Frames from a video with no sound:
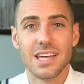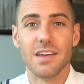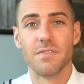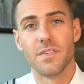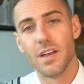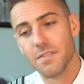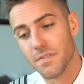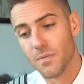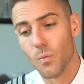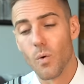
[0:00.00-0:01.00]

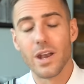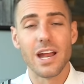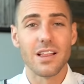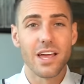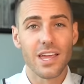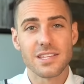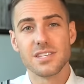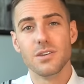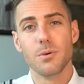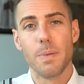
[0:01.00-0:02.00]
If one airline
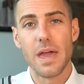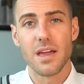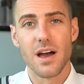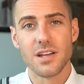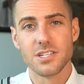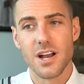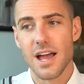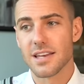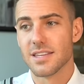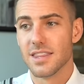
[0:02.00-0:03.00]
gets a new pay
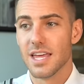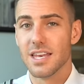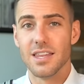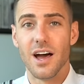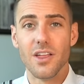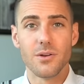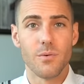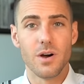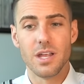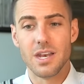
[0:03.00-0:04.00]
contract, then the other
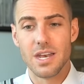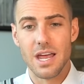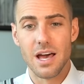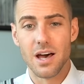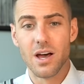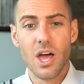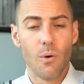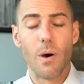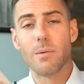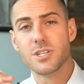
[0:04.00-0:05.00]
one,
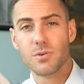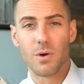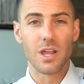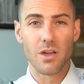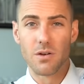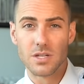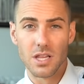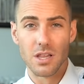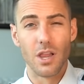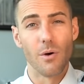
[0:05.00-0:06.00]
why would you want to go to
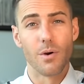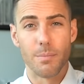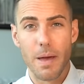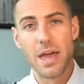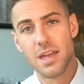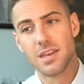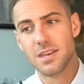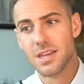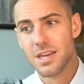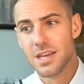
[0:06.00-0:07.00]
the lower
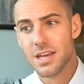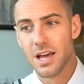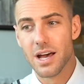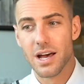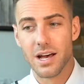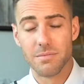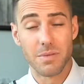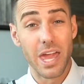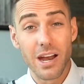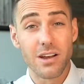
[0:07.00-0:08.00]
paid
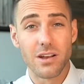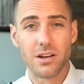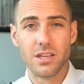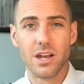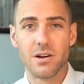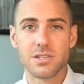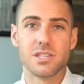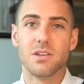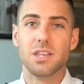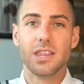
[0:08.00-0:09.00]
carrier, you know?
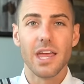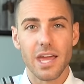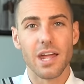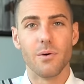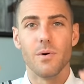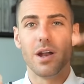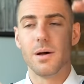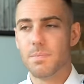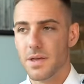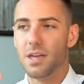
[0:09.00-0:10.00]
So then they got to one
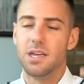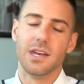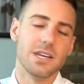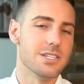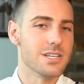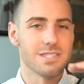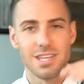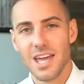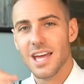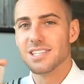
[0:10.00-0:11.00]
up it, and it's just,
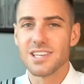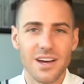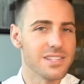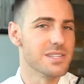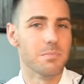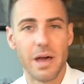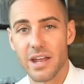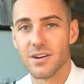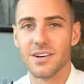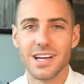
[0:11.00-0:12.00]
it's a constant
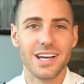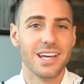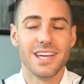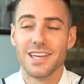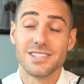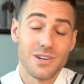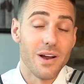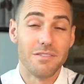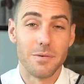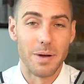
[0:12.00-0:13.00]
battle. It's
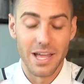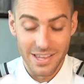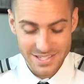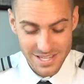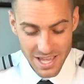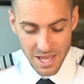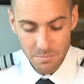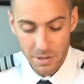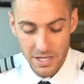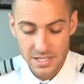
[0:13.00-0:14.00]
great for pilots,
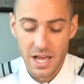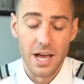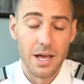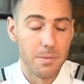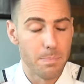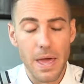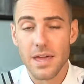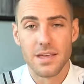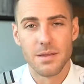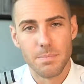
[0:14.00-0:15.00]
but
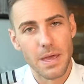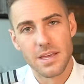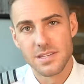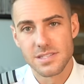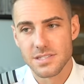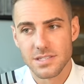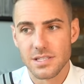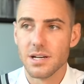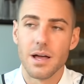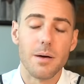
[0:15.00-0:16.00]
pay is
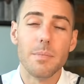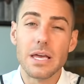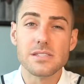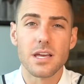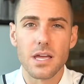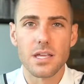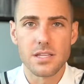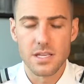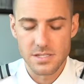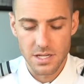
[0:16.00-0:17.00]
amazing.
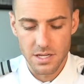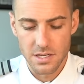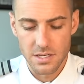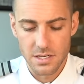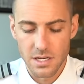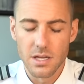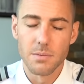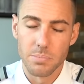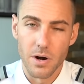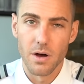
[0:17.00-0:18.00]
It's a
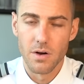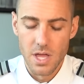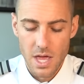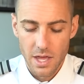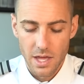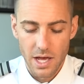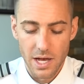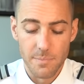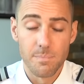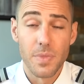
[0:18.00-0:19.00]
good pro.
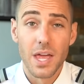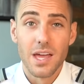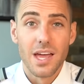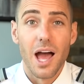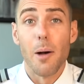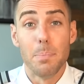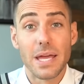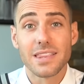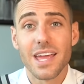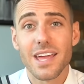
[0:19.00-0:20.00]
A
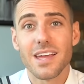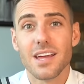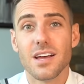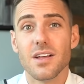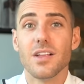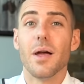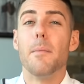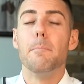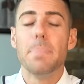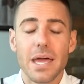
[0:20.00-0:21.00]
big thing
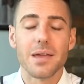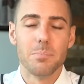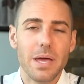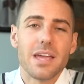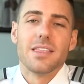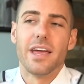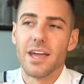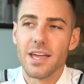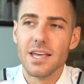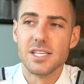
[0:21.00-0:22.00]

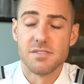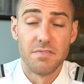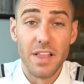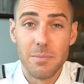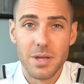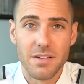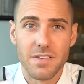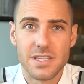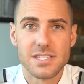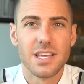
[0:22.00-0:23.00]
is flight
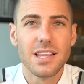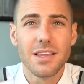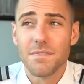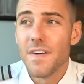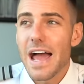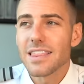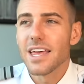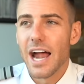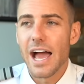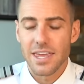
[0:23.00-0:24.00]
benefits. The fact
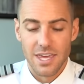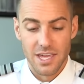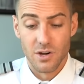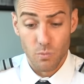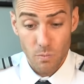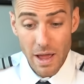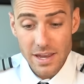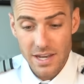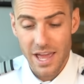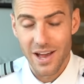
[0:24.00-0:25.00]
that I can
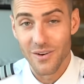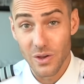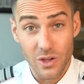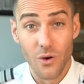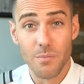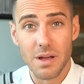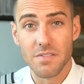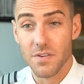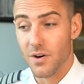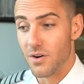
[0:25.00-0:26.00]
right now go on my
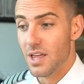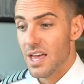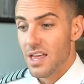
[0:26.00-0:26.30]
phone